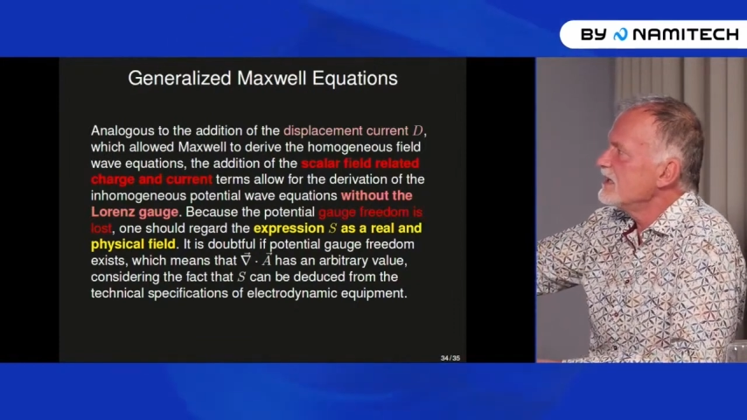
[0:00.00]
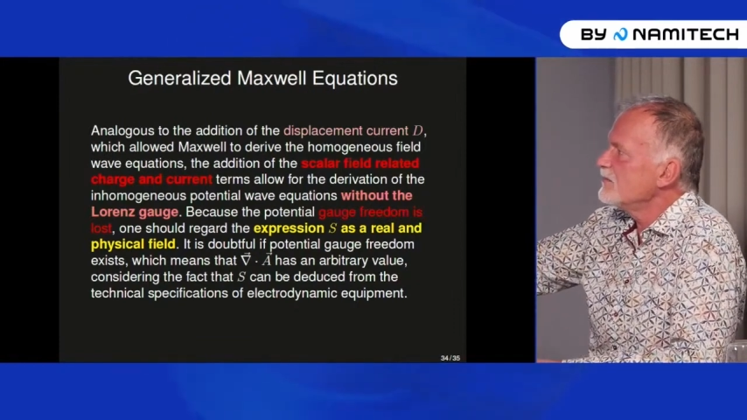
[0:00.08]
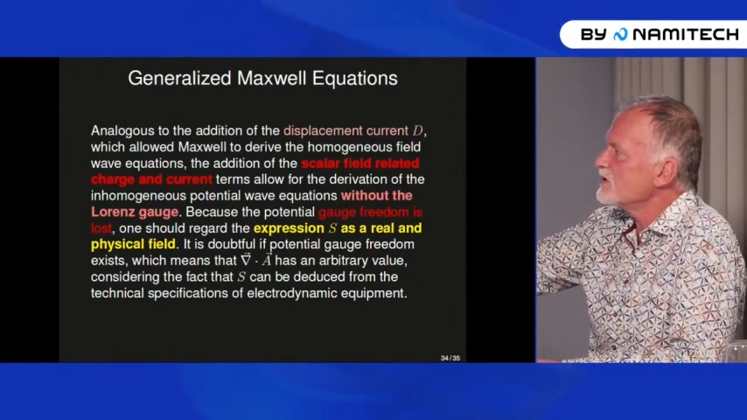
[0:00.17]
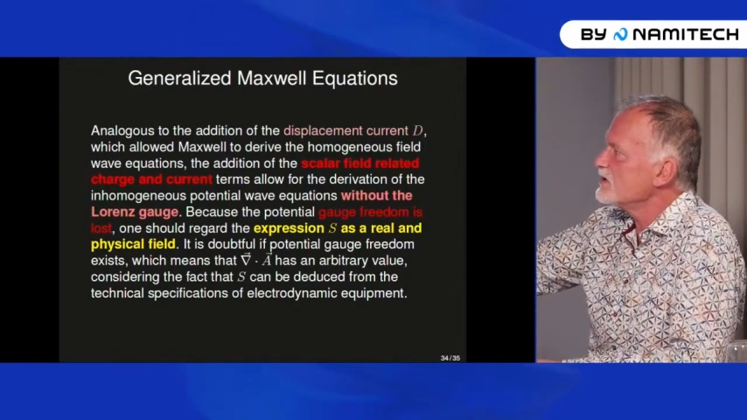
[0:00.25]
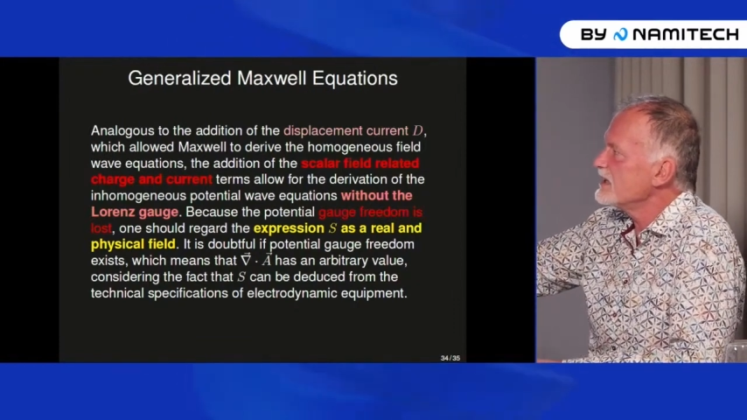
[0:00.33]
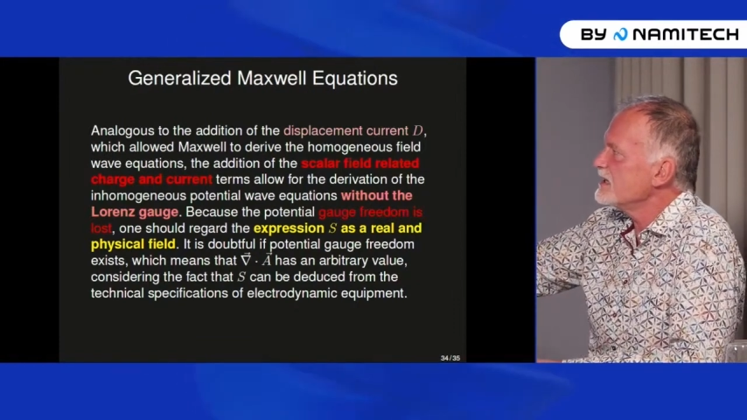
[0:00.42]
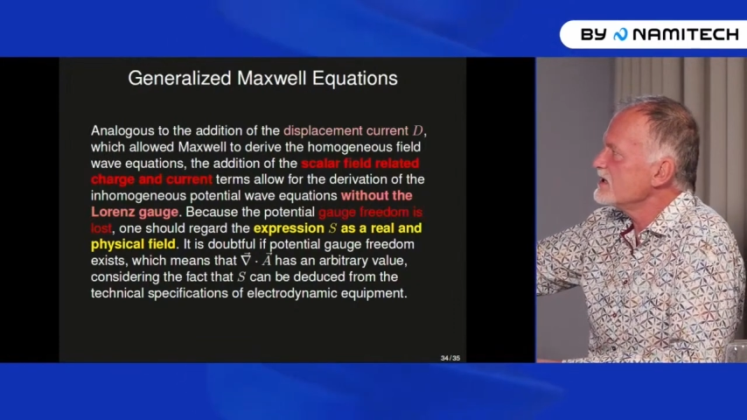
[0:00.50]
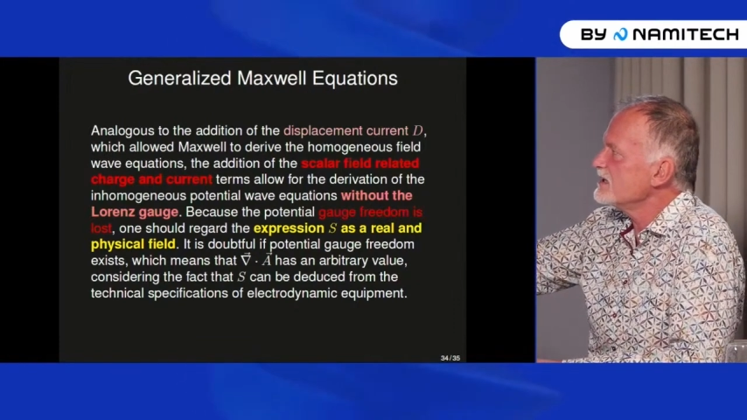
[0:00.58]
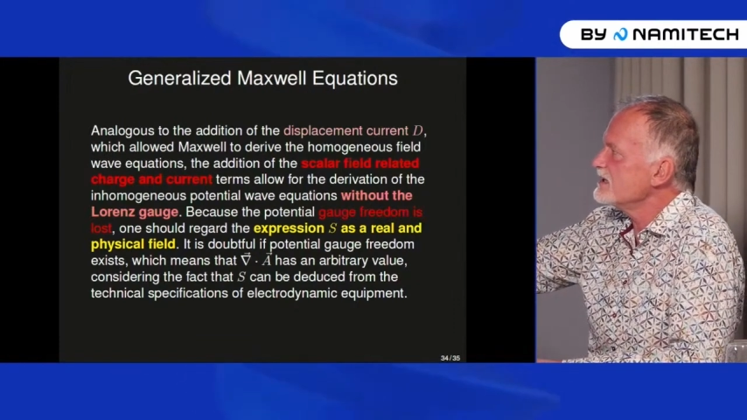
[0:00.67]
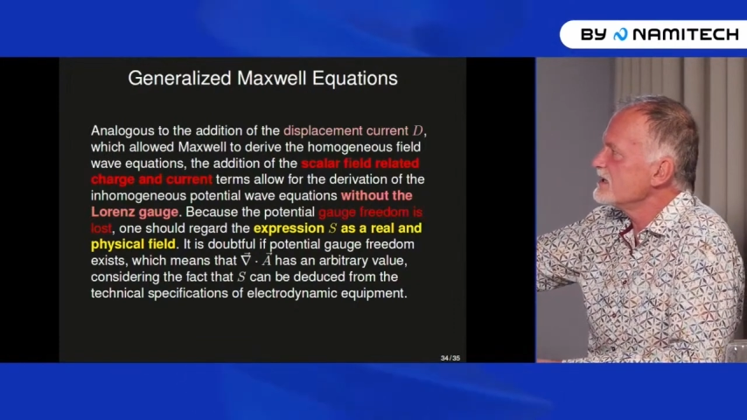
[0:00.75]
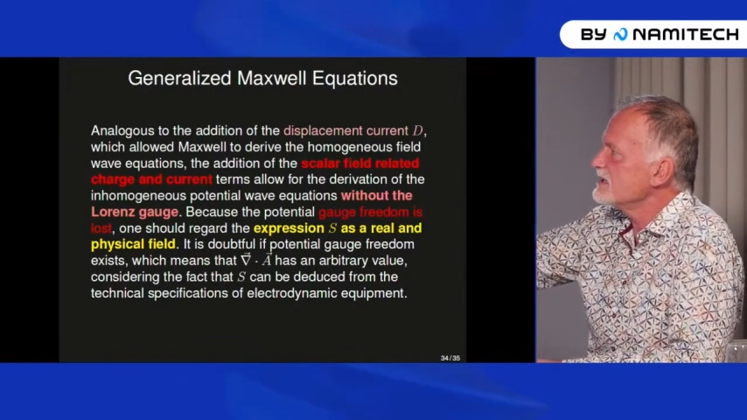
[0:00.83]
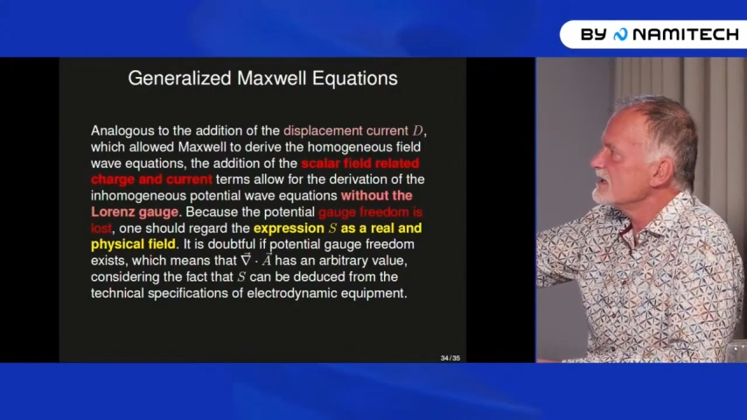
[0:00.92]
potential
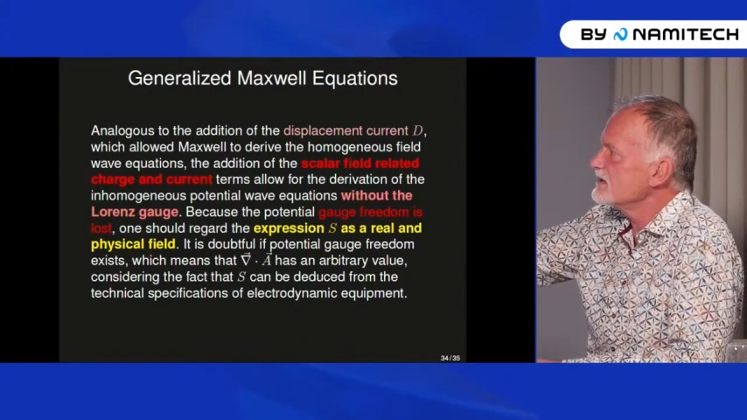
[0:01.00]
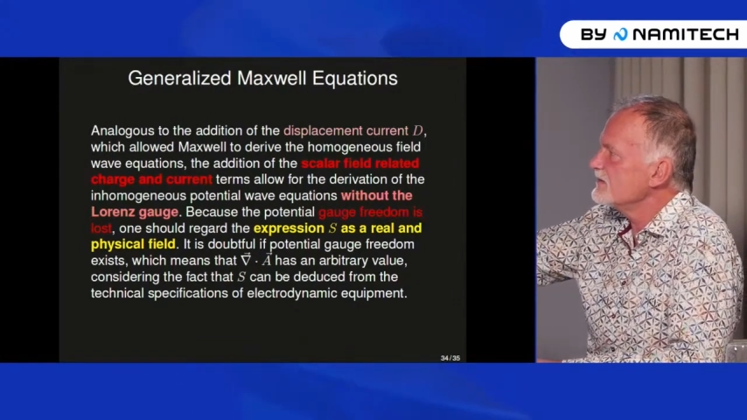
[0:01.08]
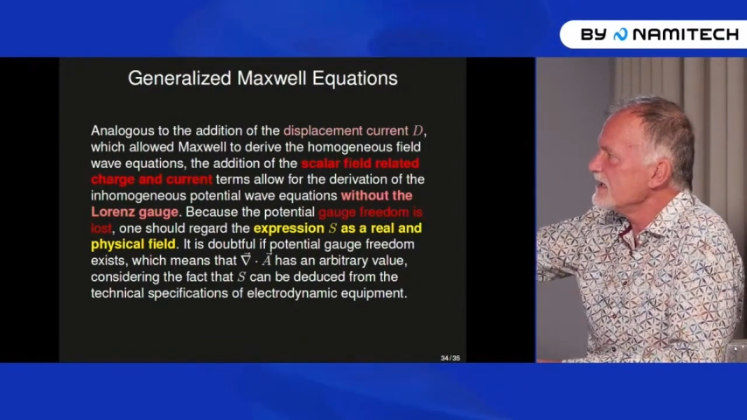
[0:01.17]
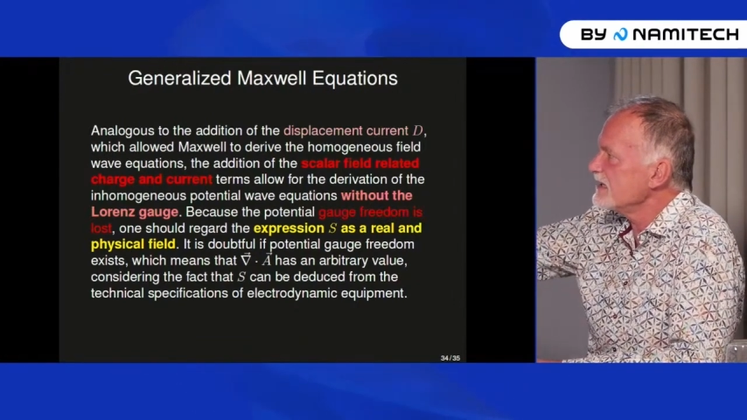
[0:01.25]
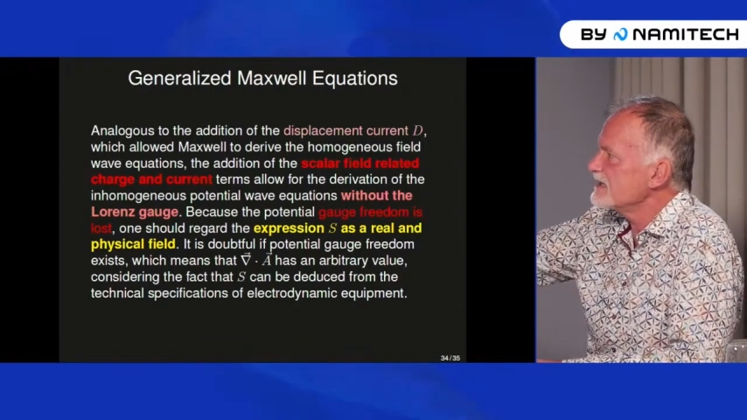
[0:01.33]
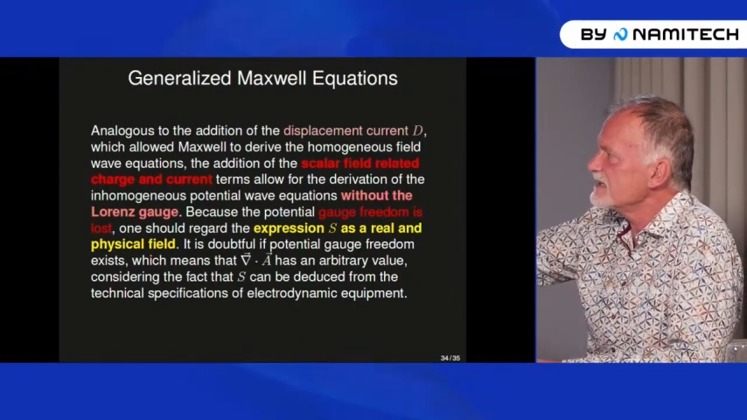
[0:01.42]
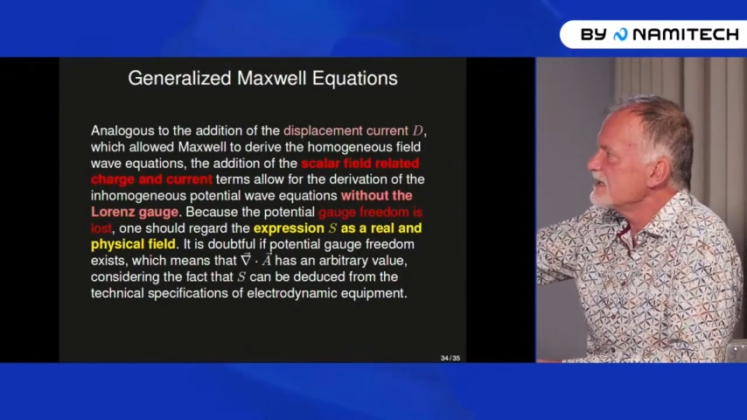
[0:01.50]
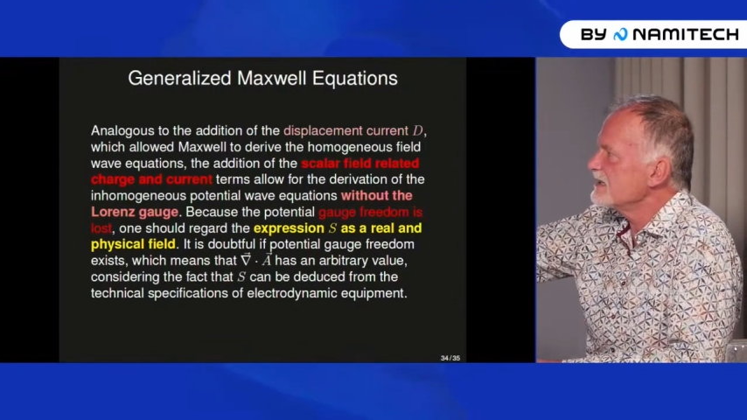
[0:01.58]
is fixed,